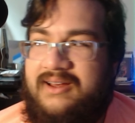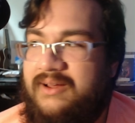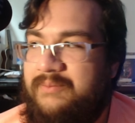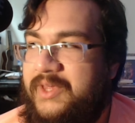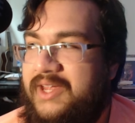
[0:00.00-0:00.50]

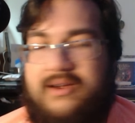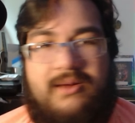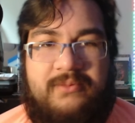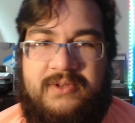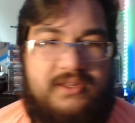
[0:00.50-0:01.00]
Here I'm
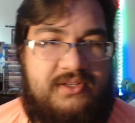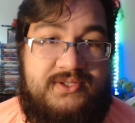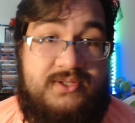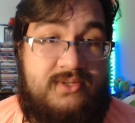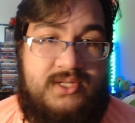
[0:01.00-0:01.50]
literally just
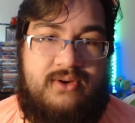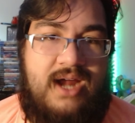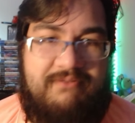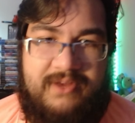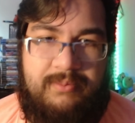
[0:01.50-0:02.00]
using
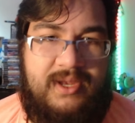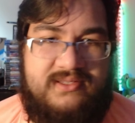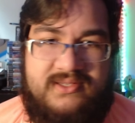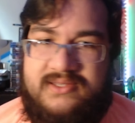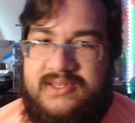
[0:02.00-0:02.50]
graphite
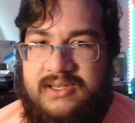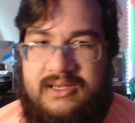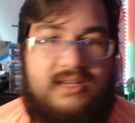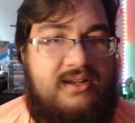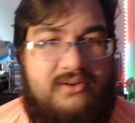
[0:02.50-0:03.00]
pencils and a
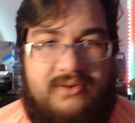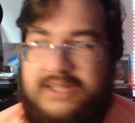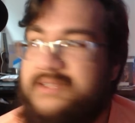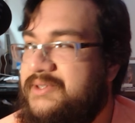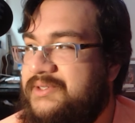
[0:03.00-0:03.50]
kneaded
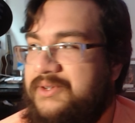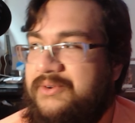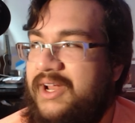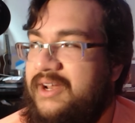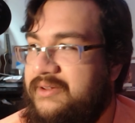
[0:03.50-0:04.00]
eraser to
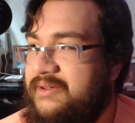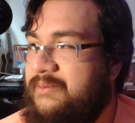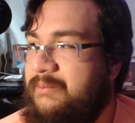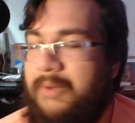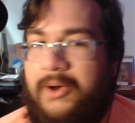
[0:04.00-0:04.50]
create a
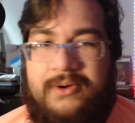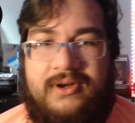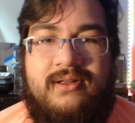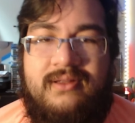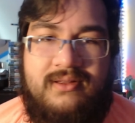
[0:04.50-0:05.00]
bone,
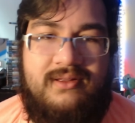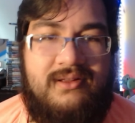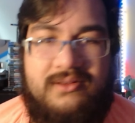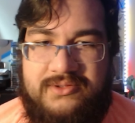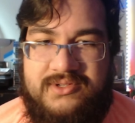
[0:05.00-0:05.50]
an
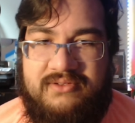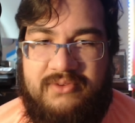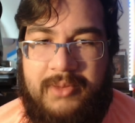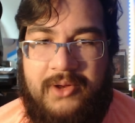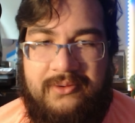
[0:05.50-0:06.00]
illusion of a
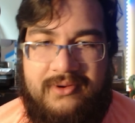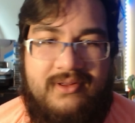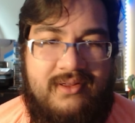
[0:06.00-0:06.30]
bone.